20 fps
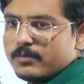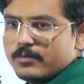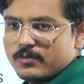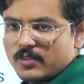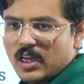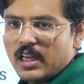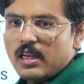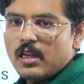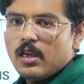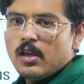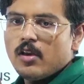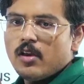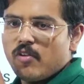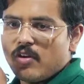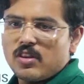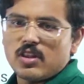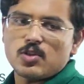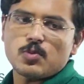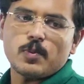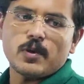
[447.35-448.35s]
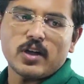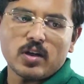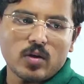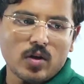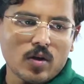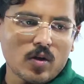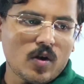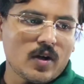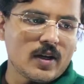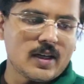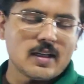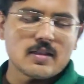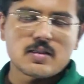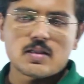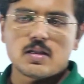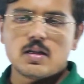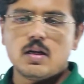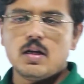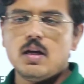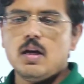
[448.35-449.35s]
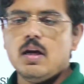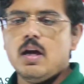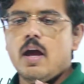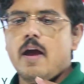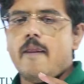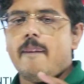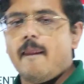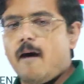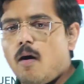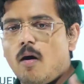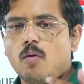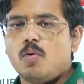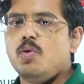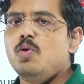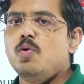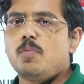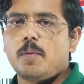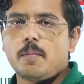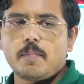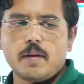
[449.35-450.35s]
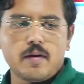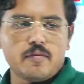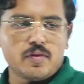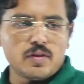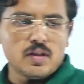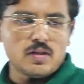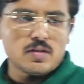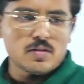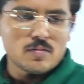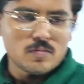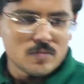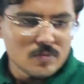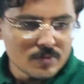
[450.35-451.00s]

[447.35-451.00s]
right, for this particular contest. Now, how do you prepare for this?